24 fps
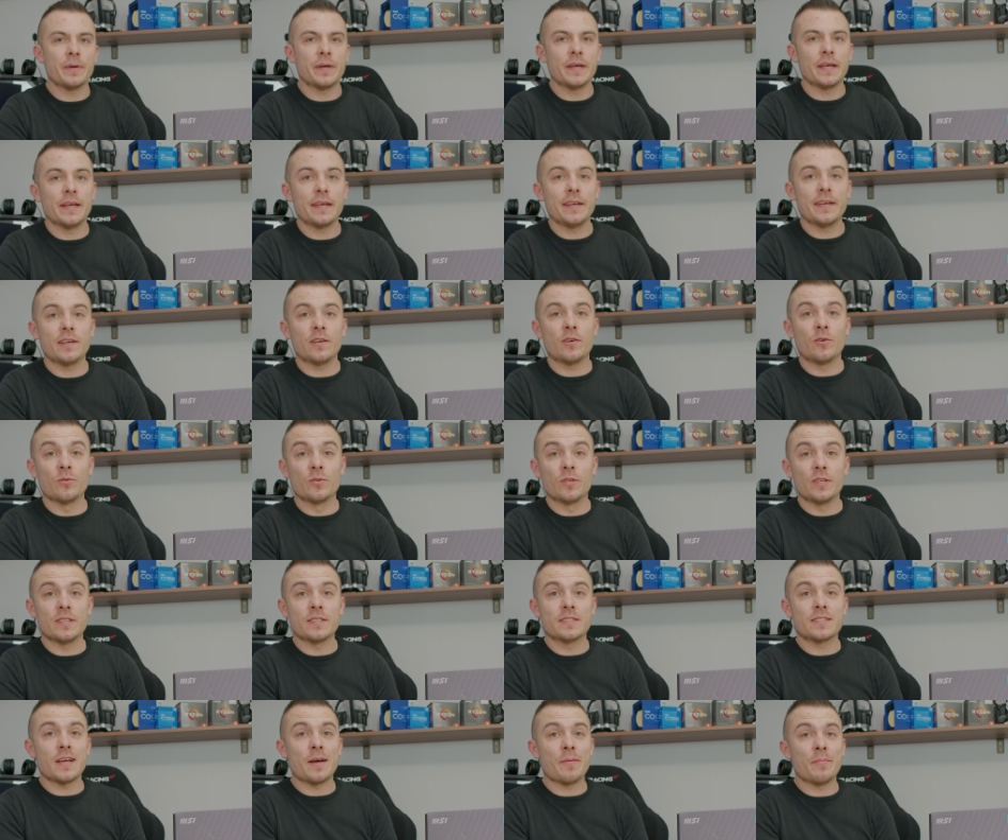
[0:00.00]
uh,
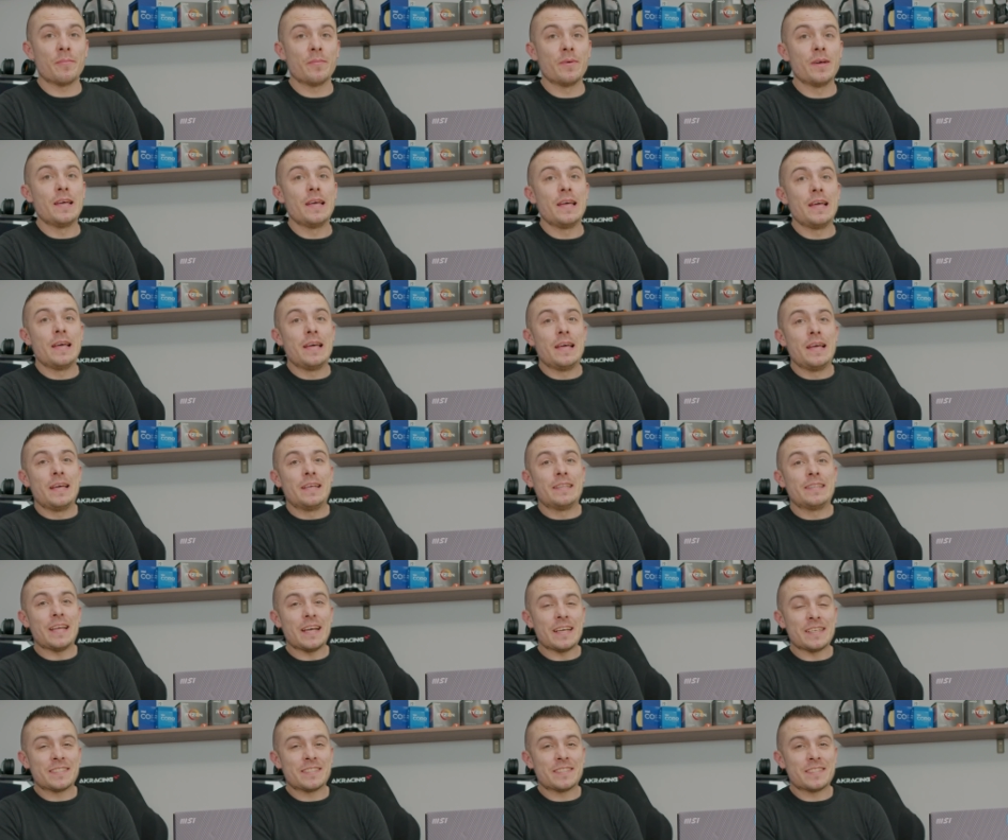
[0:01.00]
including some
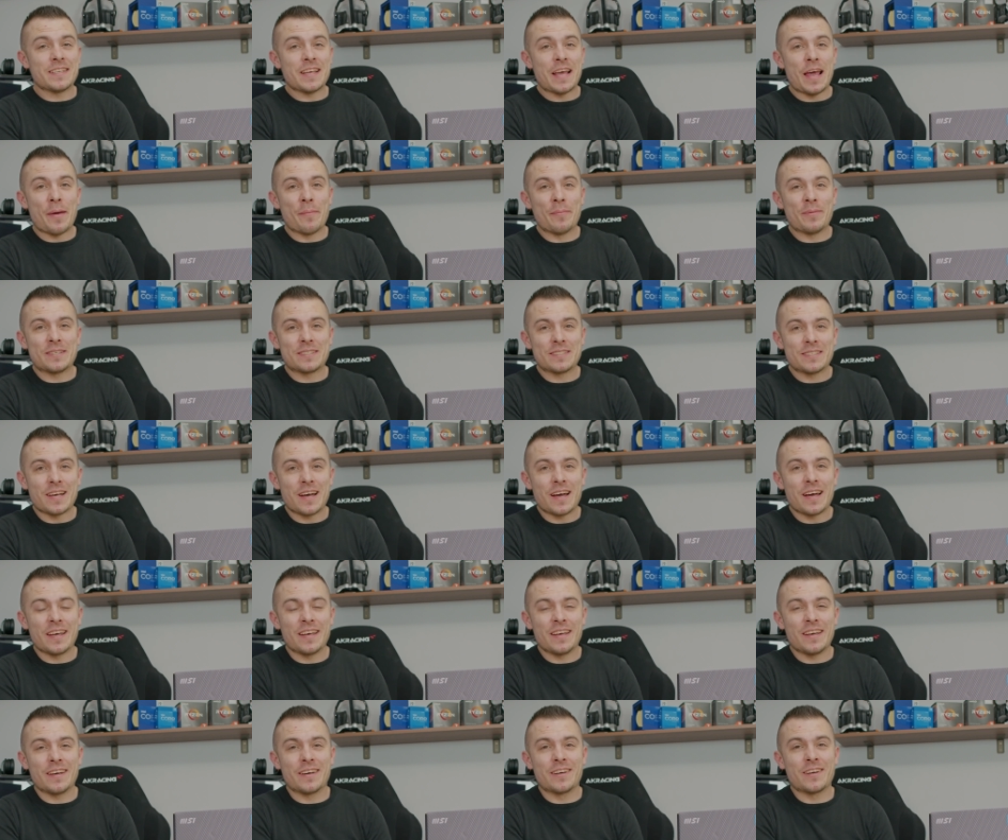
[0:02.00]
nice
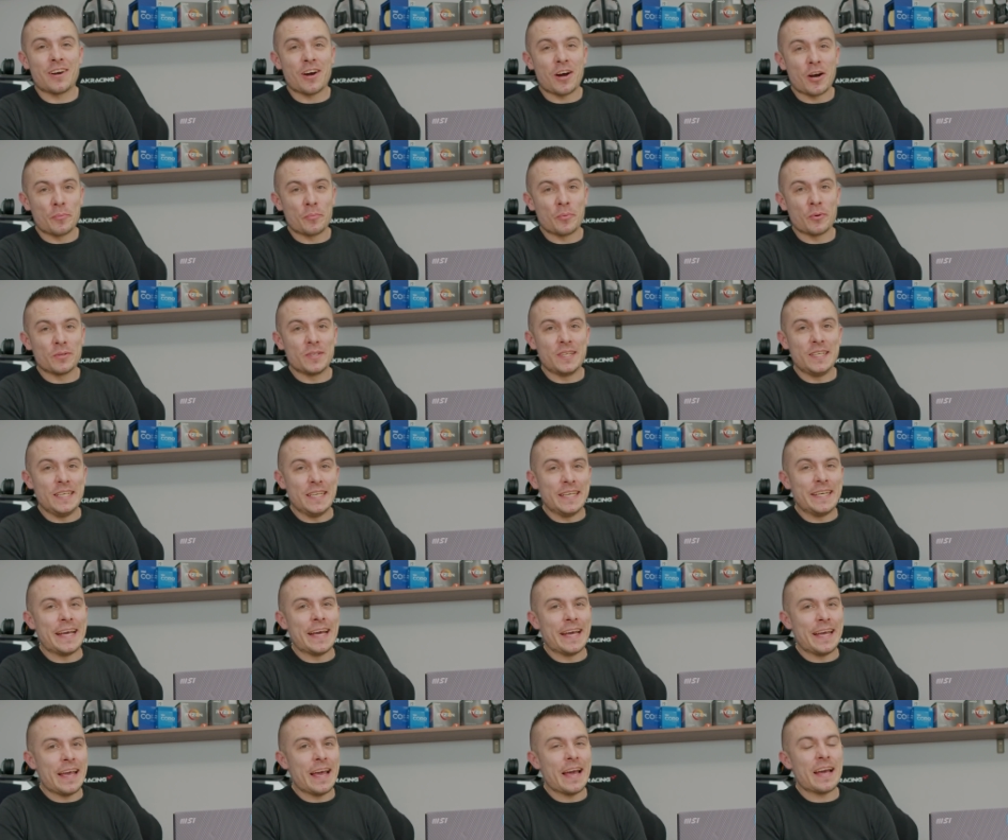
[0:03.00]
MSI Carbon
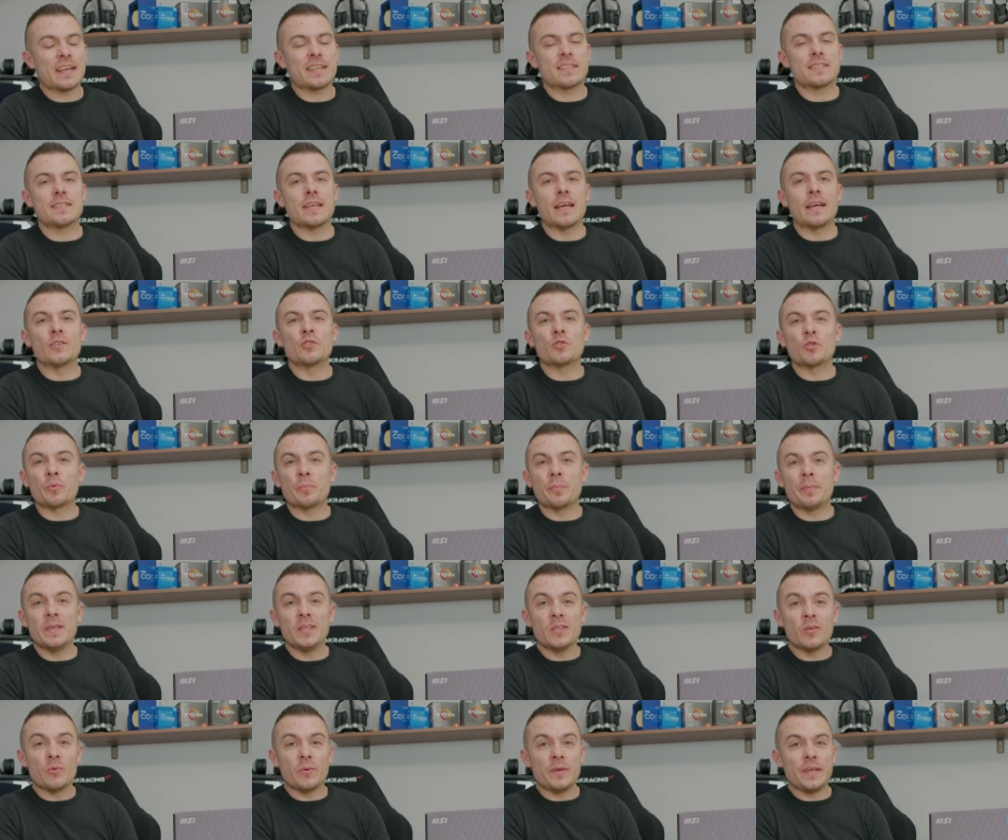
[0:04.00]
EKX and
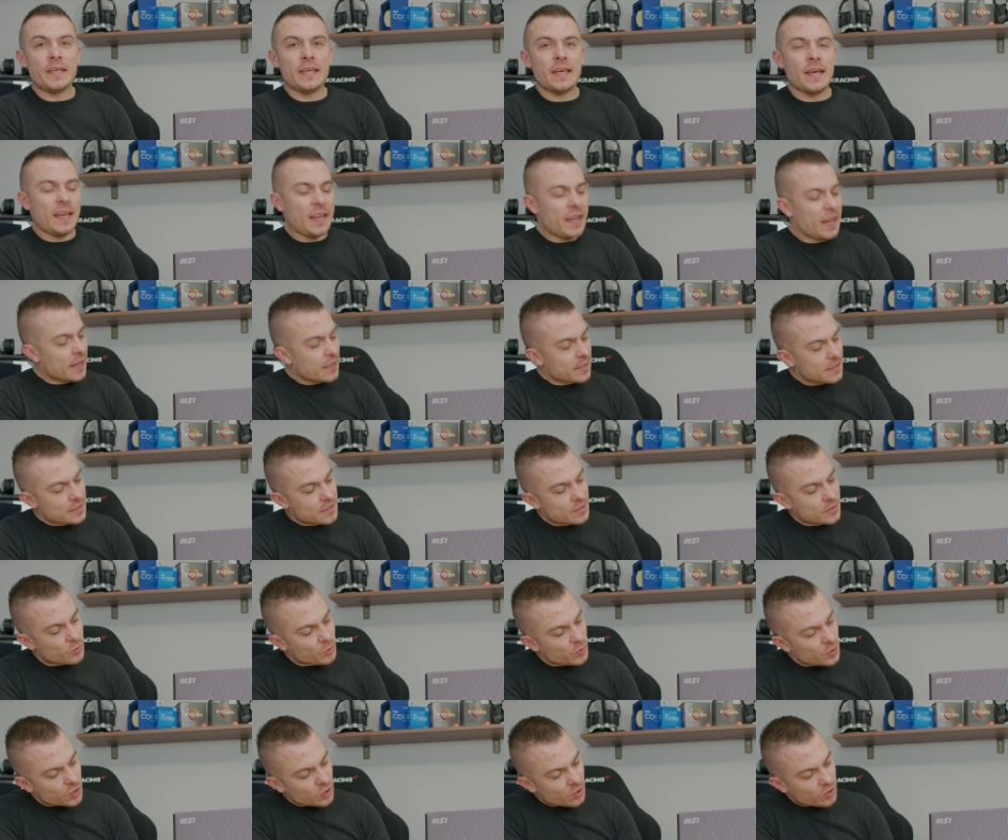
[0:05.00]
Torpedo EKX,
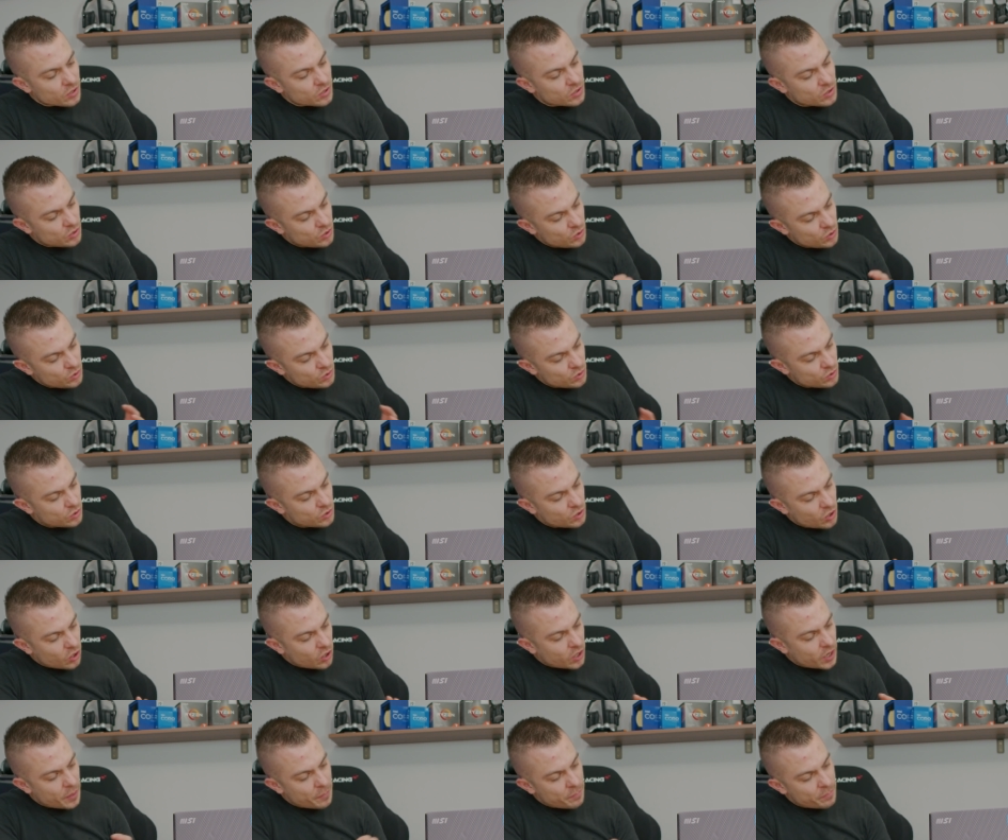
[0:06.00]
we're going to
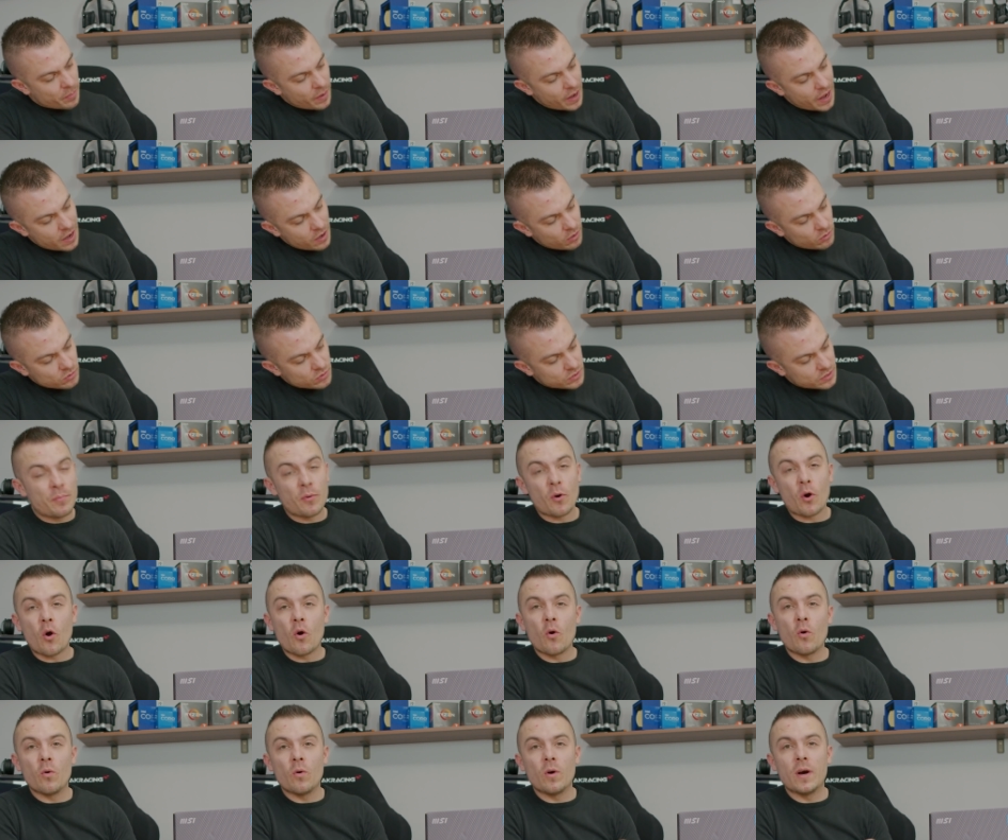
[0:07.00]
talk about
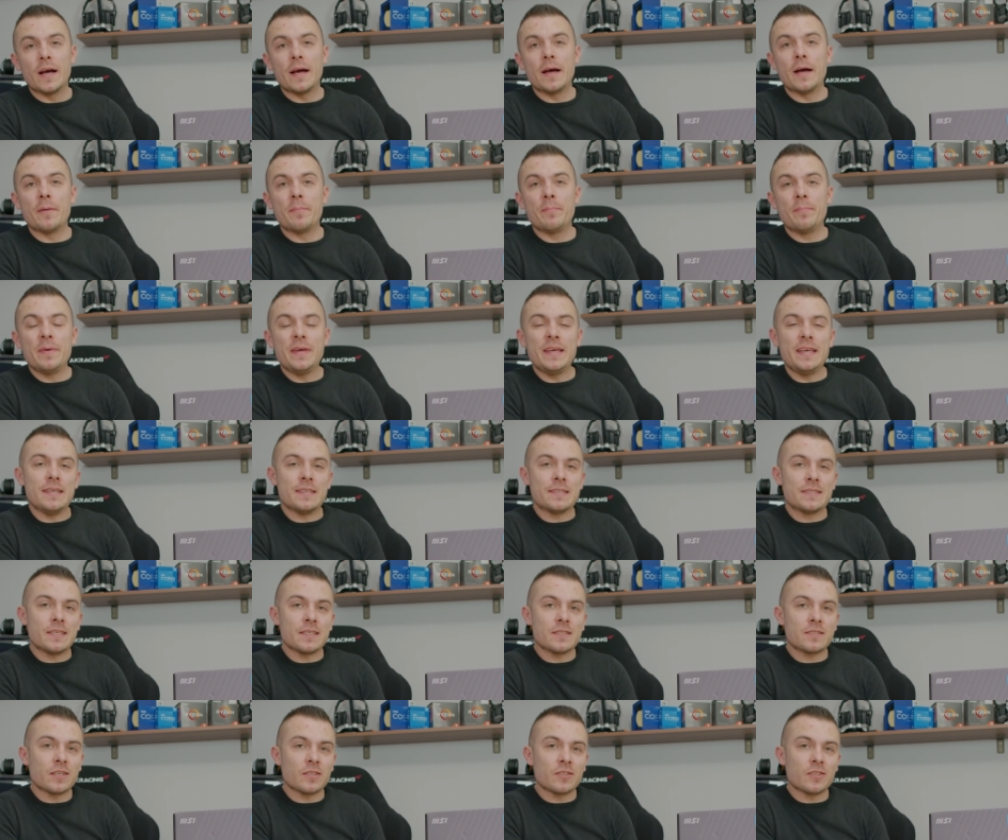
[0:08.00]
Pro uh,
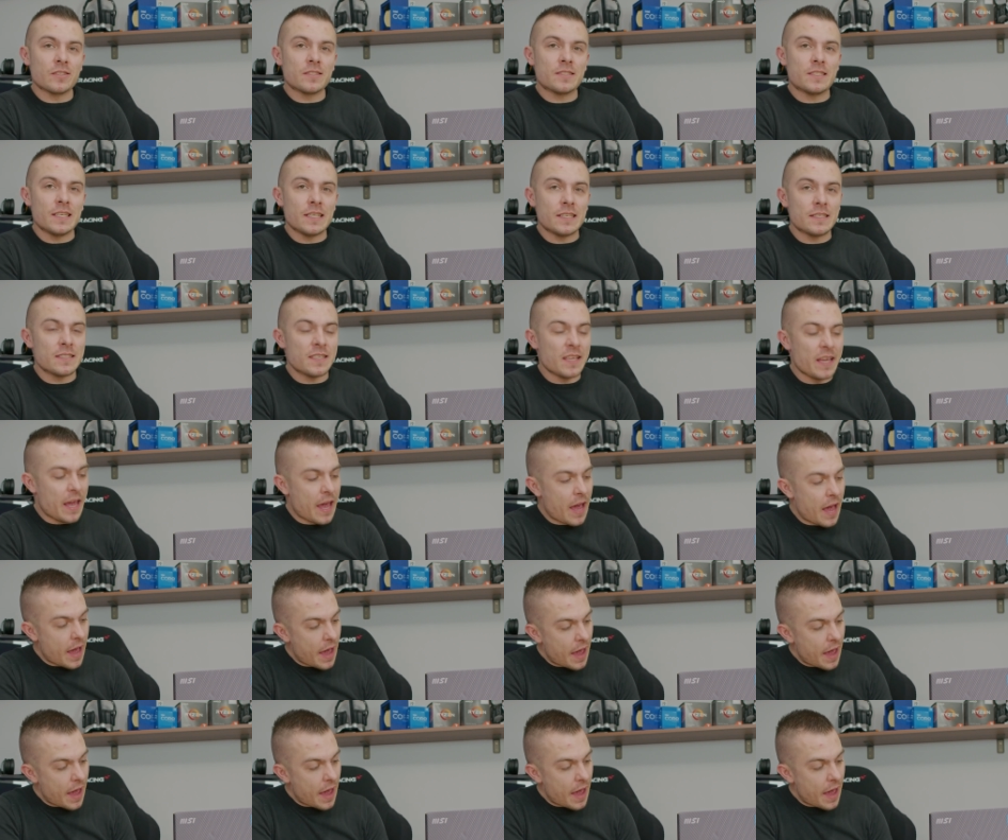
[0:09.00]
B660MA